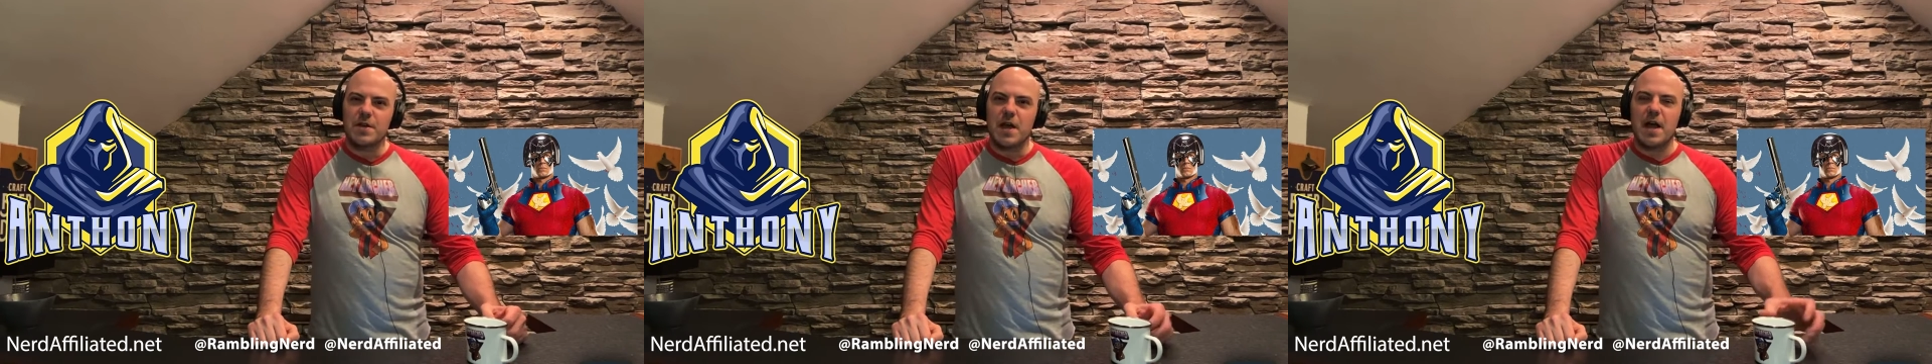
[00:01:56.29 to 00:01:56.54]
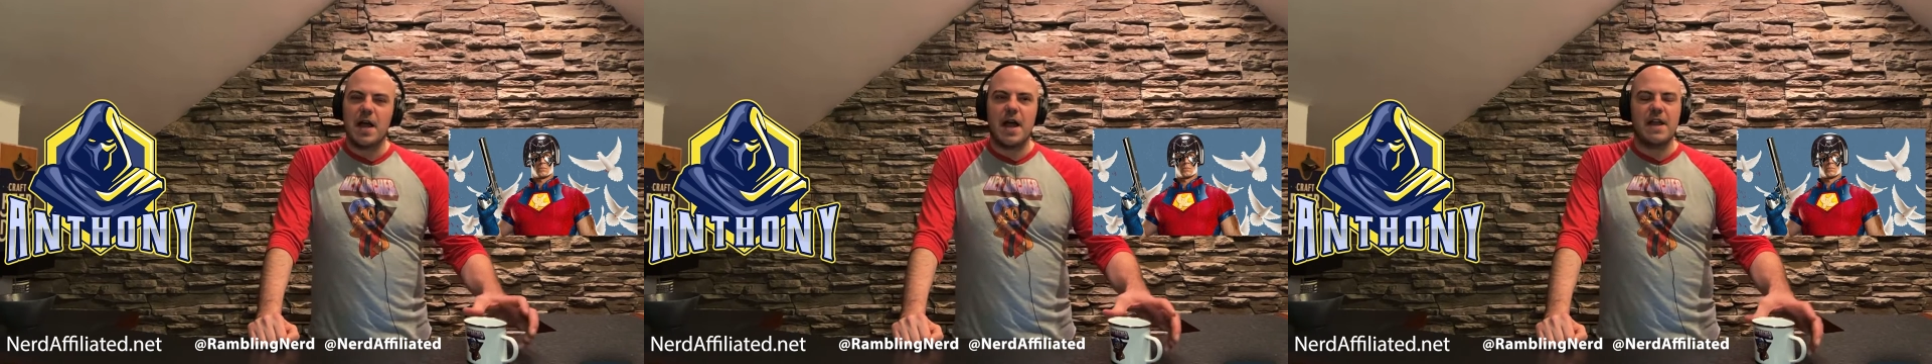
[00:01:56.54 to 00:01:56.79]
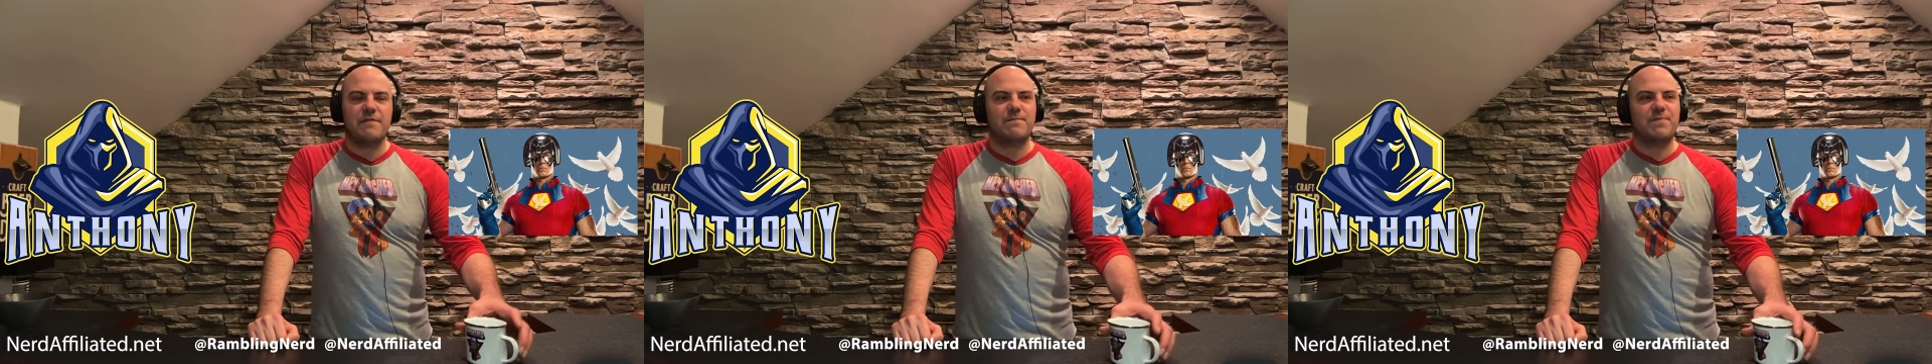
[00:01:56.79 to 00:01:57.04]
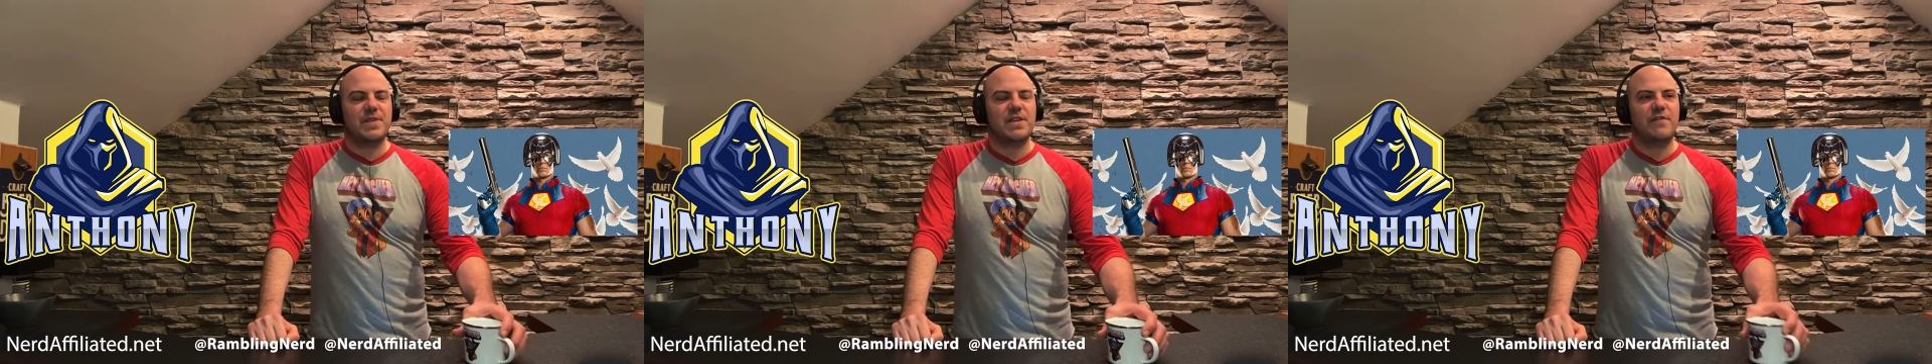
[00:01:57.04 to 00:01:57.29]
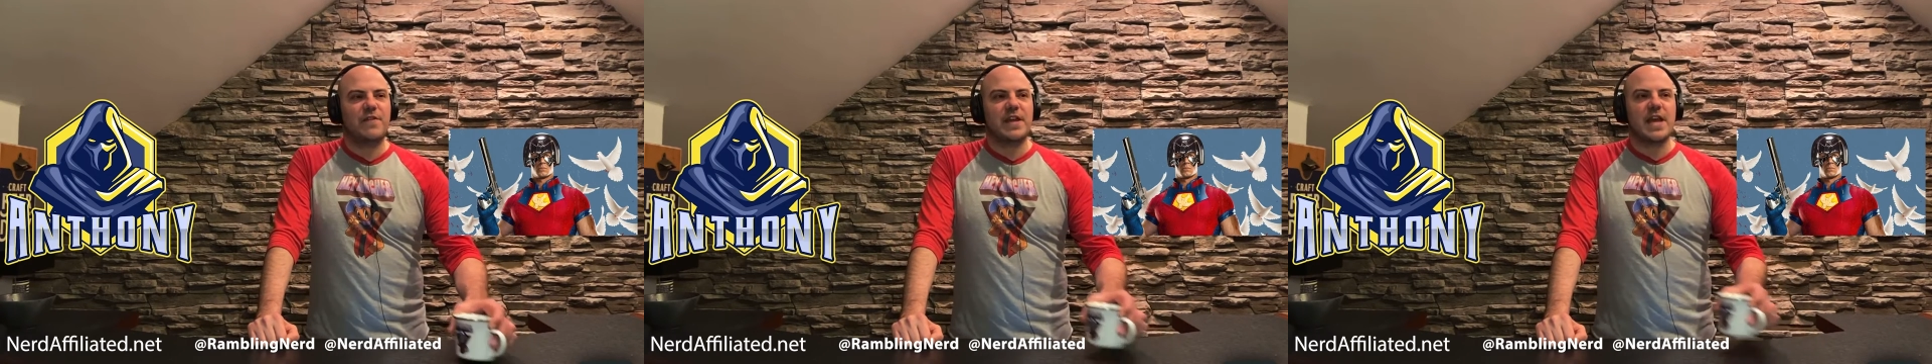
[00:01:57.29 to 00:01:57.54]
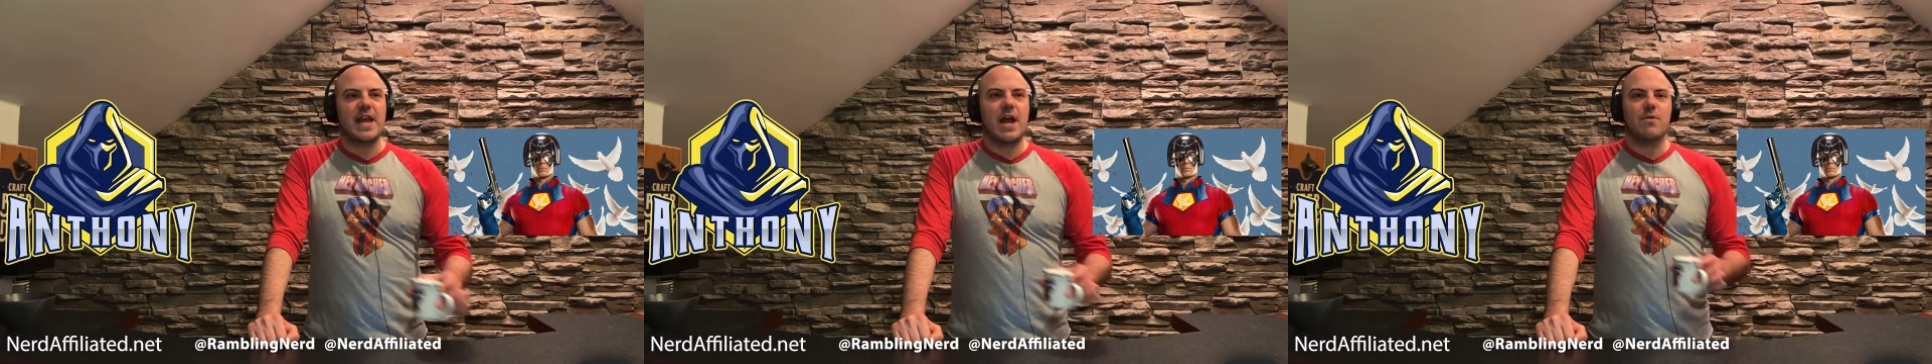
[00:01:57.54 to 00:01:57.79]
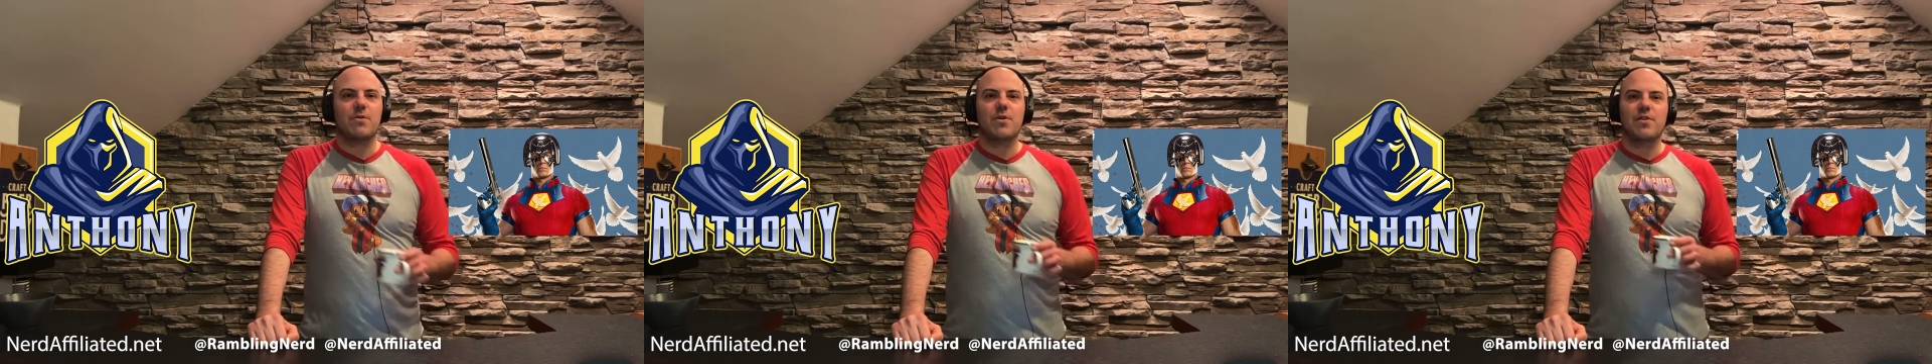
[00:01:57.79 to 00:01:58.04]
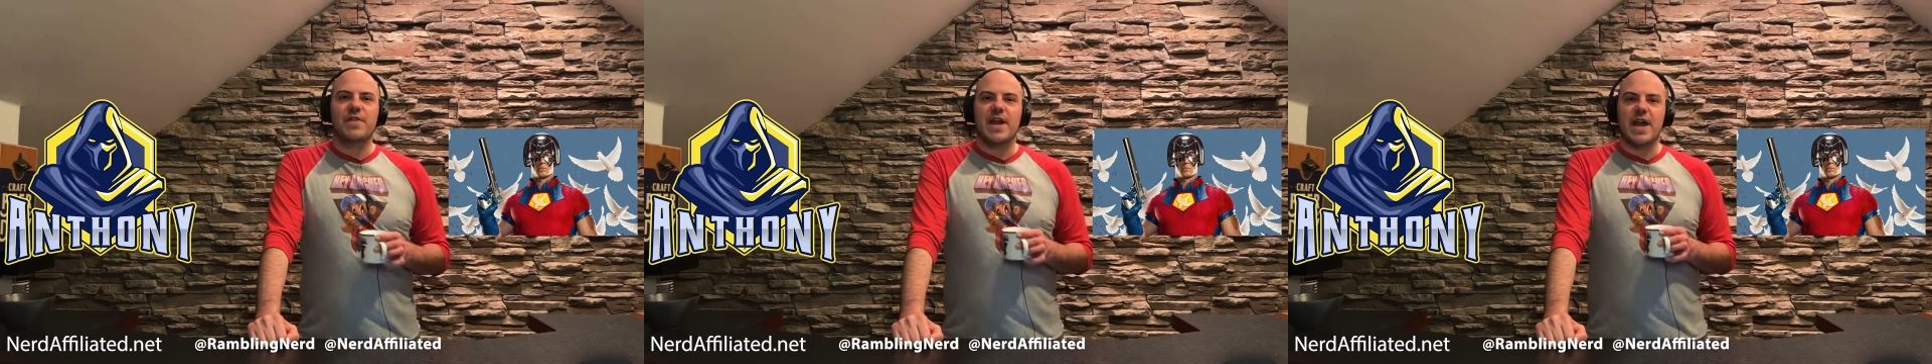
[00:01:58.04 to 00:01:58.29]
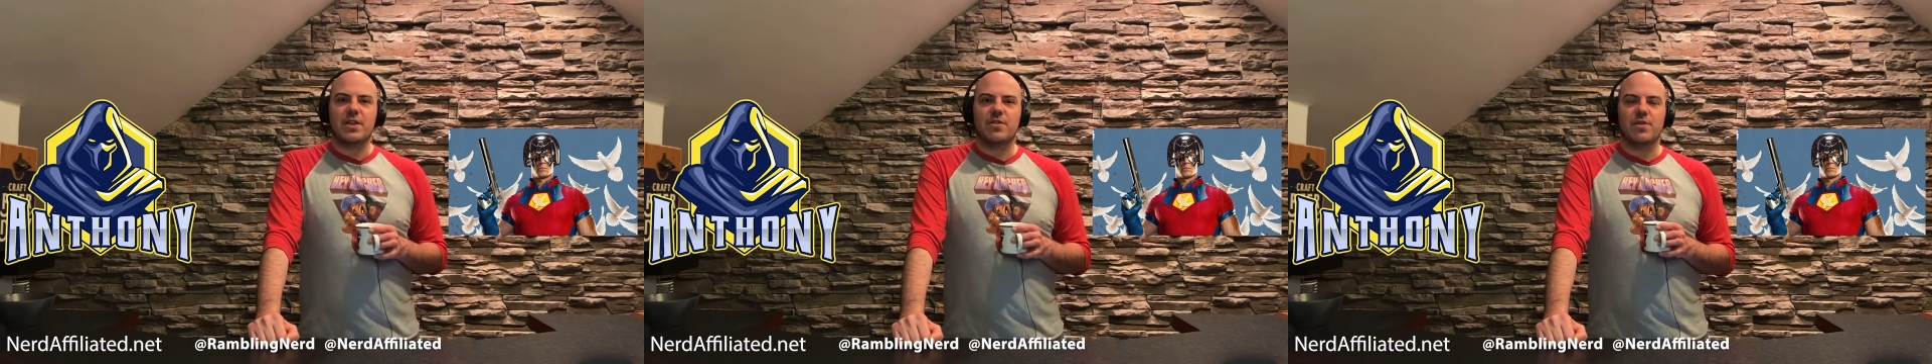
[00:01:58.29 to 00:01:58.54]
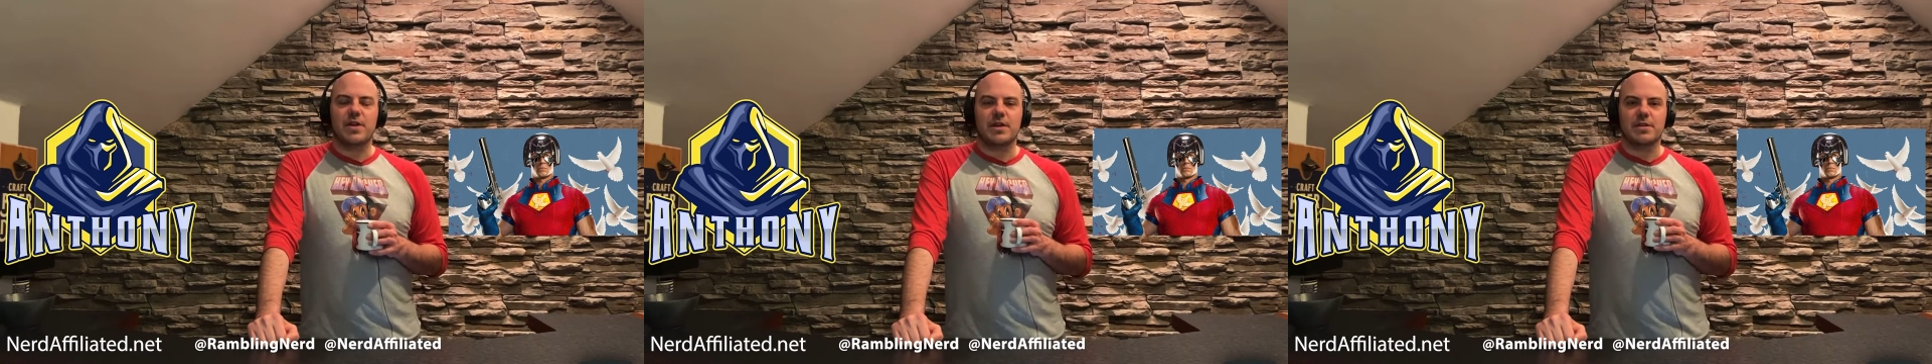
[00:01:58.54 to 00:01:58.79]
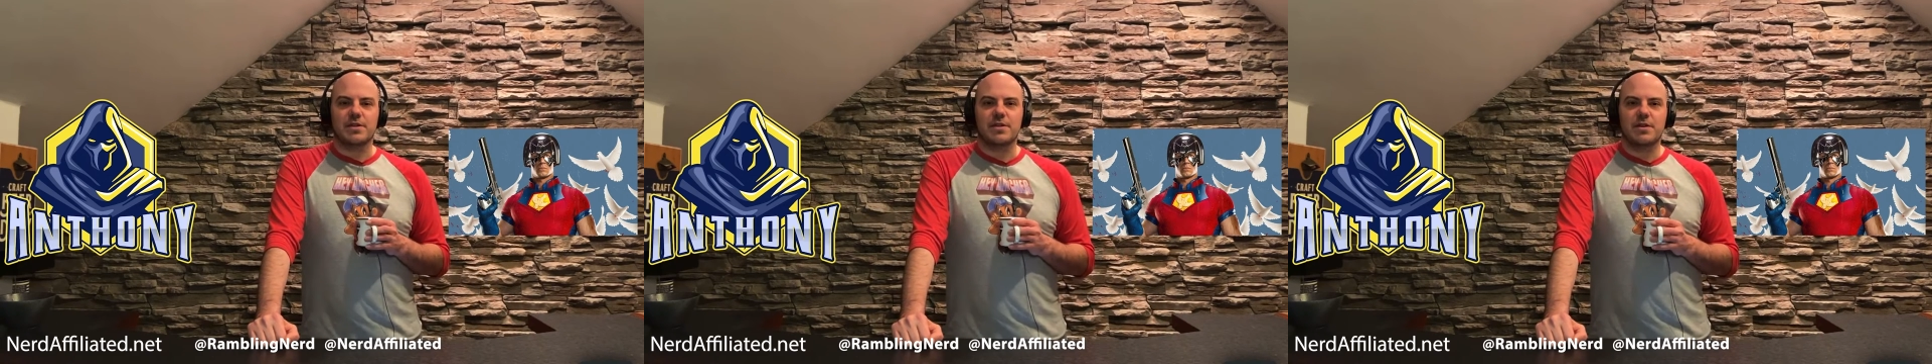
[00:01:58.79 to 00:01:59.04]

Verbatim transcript: Uh, I you forget how good of an actor he is,